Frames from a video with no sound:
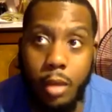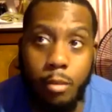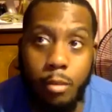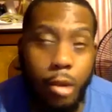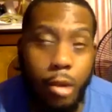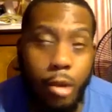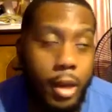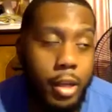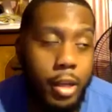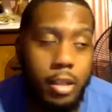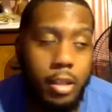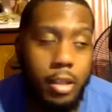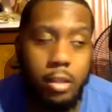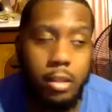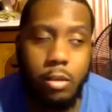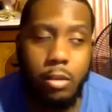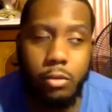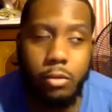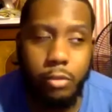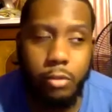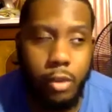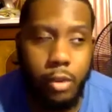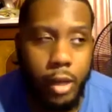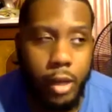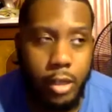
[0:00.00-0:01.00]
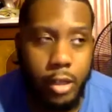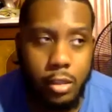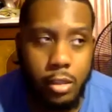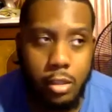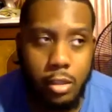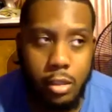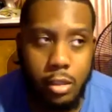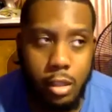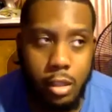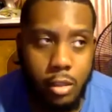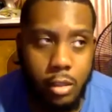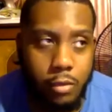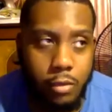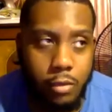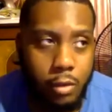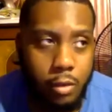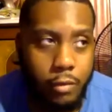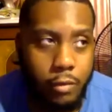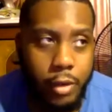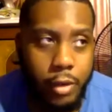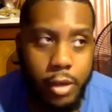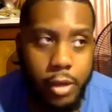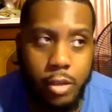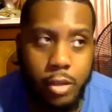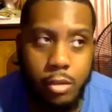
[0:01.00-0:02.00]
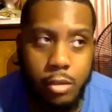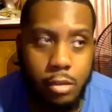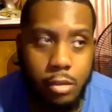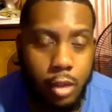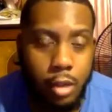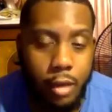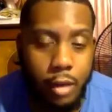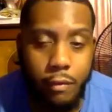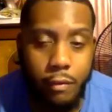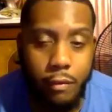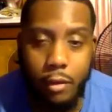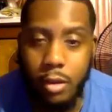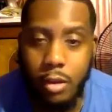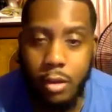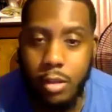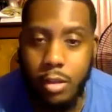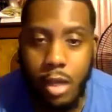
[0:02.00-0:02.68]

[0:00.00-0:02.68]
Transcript: Brian ain't on front after Stunner for Vegas like first